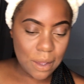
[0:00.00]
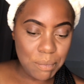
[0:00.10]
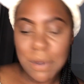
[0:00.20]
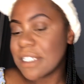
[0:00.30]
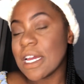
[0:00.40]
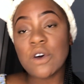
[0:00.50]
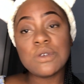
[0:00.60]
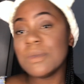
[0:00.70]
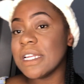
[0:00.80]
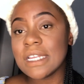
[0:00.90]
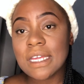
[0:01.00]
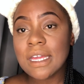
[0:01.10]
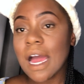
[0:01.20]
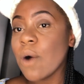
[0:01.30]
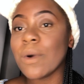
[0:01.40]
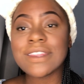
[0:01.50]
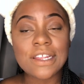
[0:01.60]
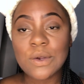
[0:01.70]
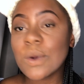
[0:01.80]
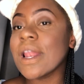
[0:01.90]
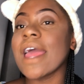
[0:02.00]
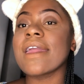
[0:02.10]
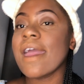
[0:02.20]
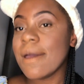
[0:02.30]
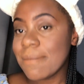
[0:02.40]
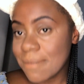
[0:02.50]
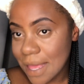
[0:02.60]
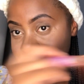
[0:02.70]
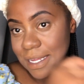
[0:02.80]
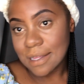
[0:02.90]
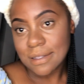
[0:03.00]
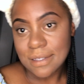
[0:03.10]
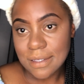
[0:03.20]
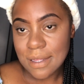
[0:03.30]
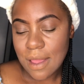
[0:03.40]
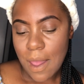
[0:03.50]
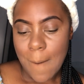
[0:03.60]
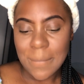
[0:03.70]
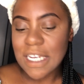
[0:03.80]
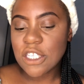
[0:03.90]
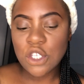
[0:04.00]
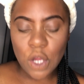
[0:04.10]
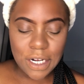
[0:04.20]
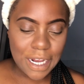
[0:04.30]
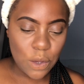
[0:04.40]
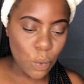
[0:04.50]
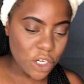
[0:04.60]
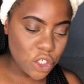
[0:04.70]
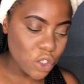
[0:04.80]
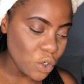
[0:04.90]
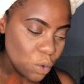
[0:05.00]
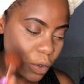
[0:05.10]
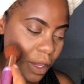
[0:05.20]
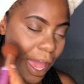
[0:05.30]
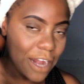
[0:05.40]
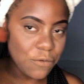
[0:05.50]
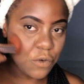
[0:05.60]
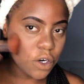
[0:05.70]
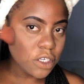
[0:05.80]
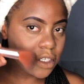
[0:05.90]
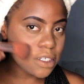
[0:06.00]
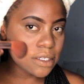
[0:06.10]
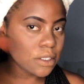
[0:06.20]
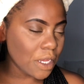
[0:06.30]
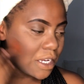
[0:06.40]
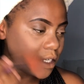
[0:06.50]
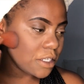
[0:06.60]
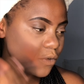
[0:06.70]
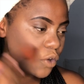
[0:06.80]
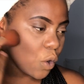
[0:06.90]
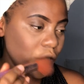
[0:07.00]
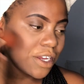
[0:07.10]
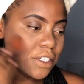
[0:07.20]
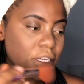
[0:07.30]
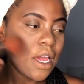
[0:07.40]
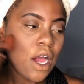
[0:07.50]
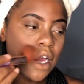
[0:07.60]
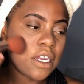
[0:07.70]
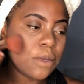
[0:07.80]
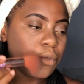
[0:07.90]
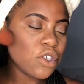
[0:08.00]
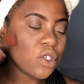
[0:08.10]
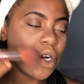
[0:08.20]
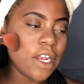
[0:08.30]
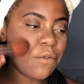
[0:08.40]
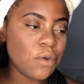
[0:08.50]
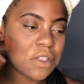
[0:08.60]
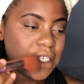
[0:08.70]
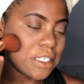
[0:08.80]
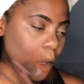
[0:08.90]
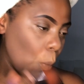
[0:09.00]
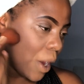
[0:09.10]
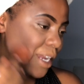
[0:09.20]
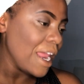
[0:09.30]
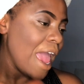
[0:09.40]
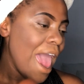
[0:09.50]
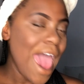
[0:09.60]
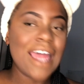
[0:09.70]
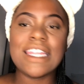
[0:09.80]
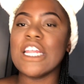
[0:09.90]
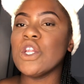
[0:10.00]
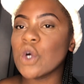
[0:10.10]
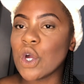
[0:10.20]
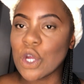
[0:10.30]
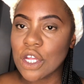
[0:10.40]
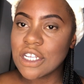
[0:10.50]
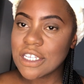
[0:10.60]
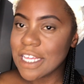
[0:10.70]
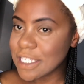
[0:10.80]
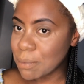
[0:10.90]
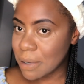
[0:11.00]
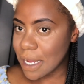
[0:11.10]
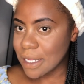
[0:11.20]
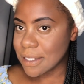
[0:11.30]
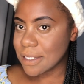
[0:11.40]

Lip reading: But ultimately, what they look like matters. But it's not like what you should look at first. So at least if you connect on an emotional level with someone and they look good, that's a plus.